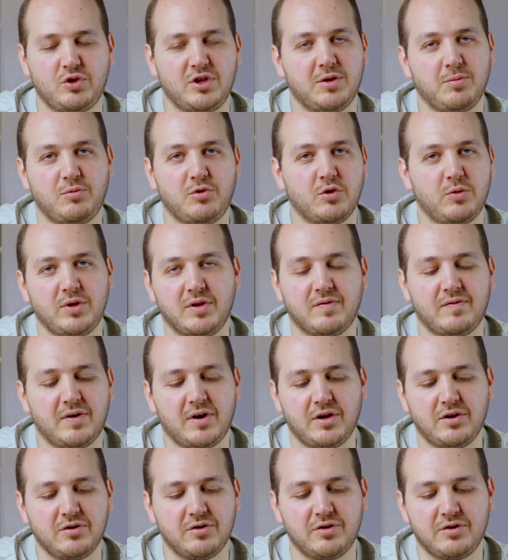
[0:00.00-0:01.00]
keep going
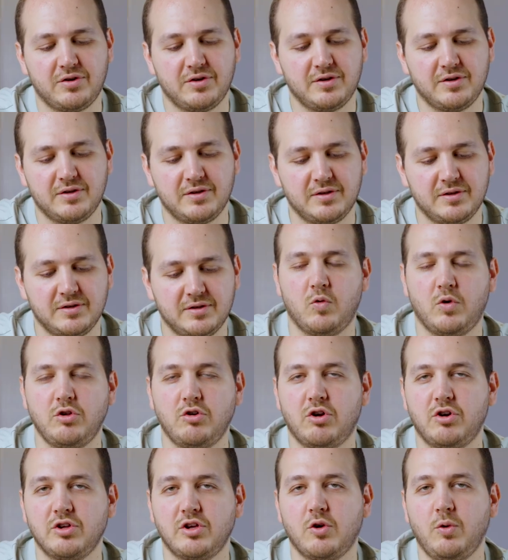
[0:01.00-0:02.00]
finer. When you
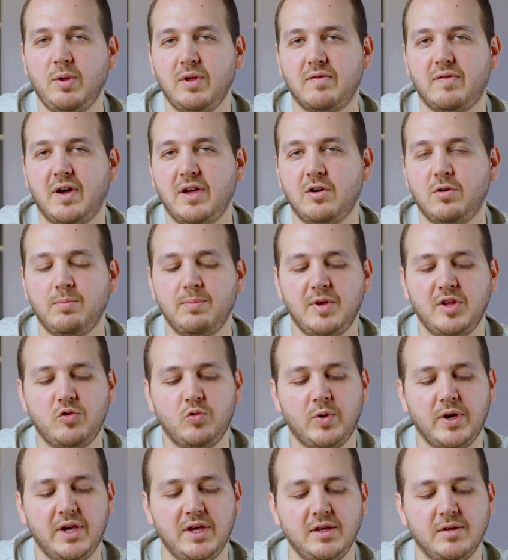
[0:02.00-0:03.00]
are going finer
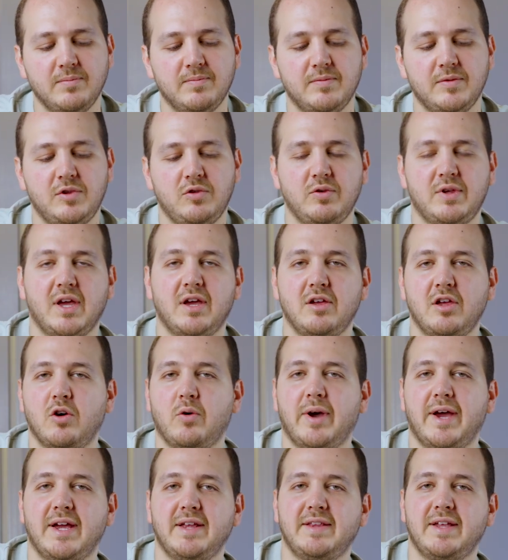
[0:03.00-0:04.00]
midway, you can go
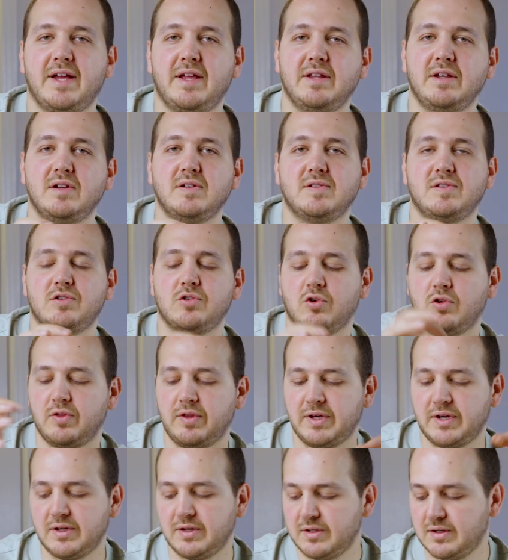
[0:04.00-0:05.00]
ahead and install
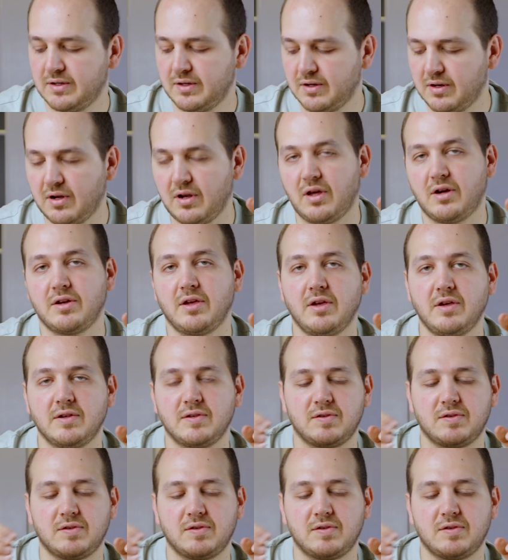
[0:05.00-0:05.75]
the locking